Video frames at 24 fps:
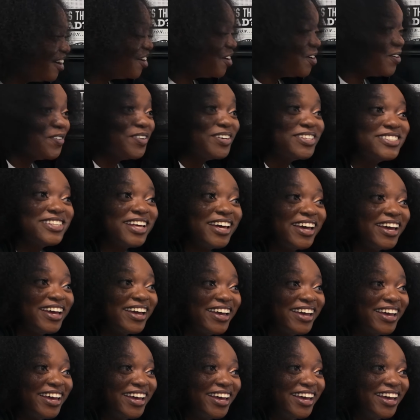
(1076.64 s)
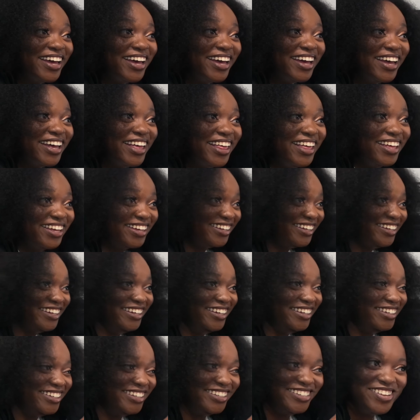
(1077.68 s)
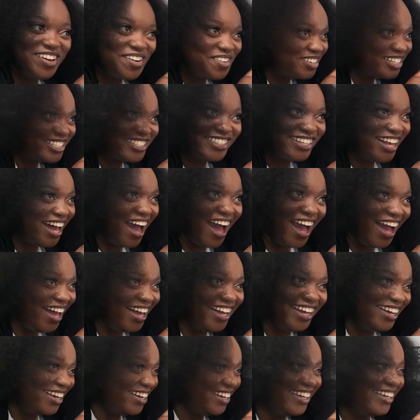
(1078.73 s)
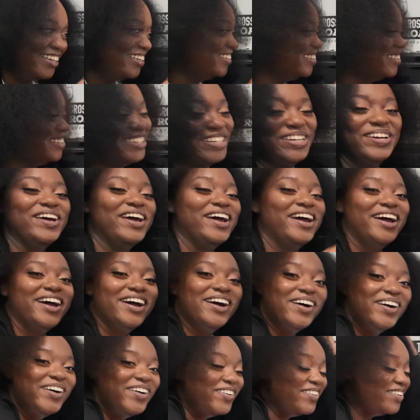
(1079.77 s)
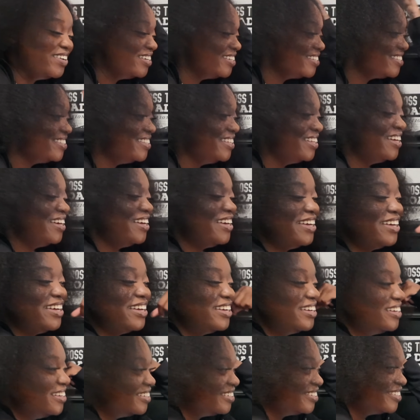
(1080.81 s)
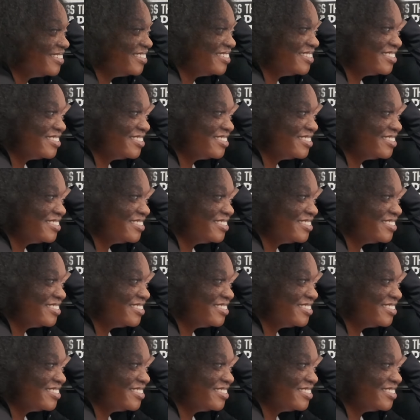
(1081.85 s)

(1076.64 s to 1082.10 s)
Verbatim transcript: Who's that? It's you. No, it's not. It's definitely you. Who is this?